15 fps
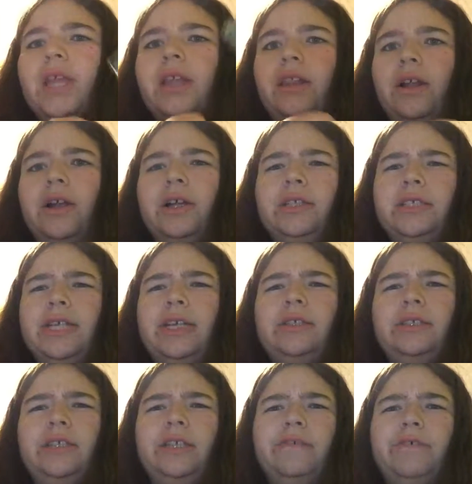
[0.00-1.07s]
the art
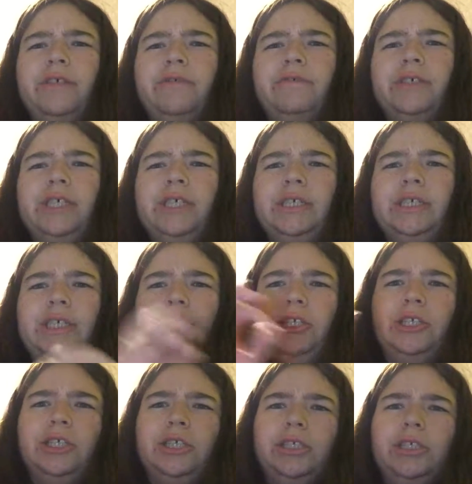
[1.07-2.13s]
styles are different for
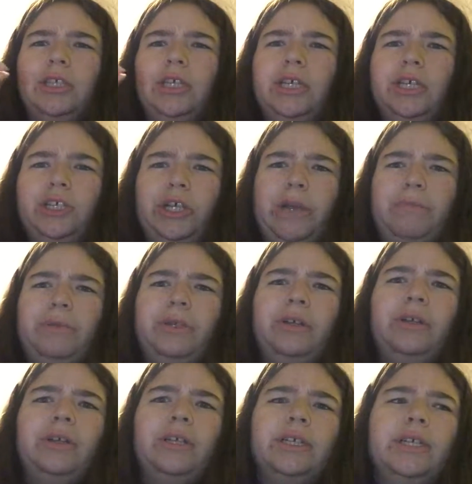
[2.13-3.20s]
each chapter.